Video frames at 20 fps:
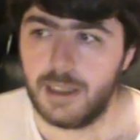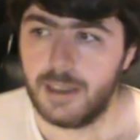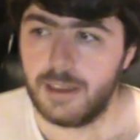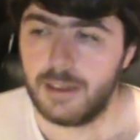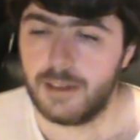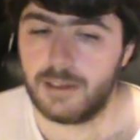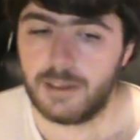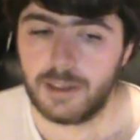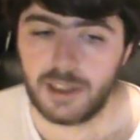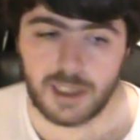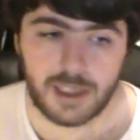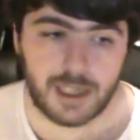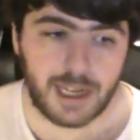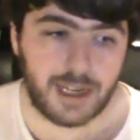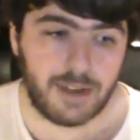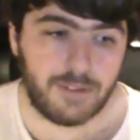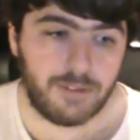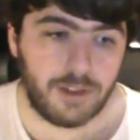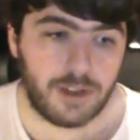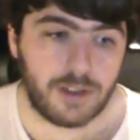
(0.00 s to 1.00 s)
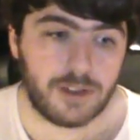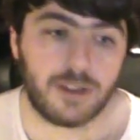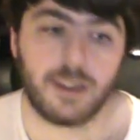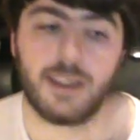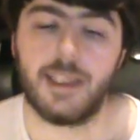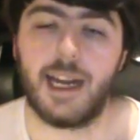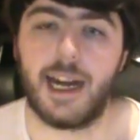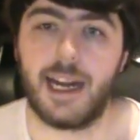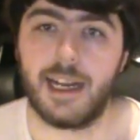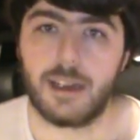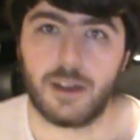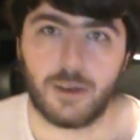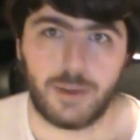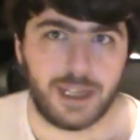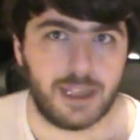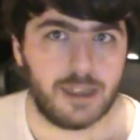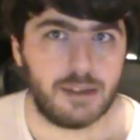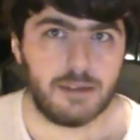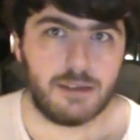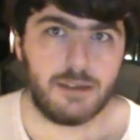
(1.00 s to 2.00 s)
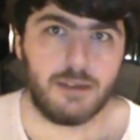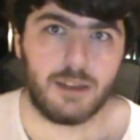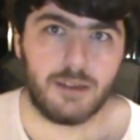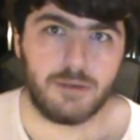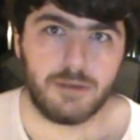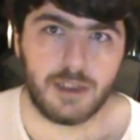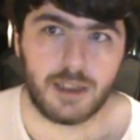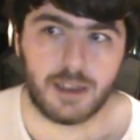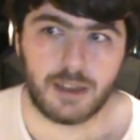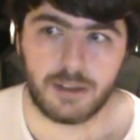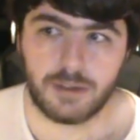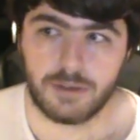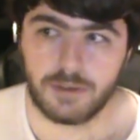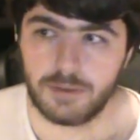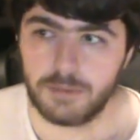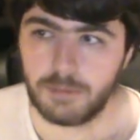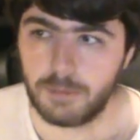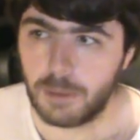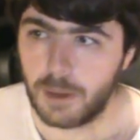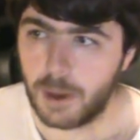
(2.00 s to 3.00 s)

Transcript: So she's kind of used to that and quite sort of tough.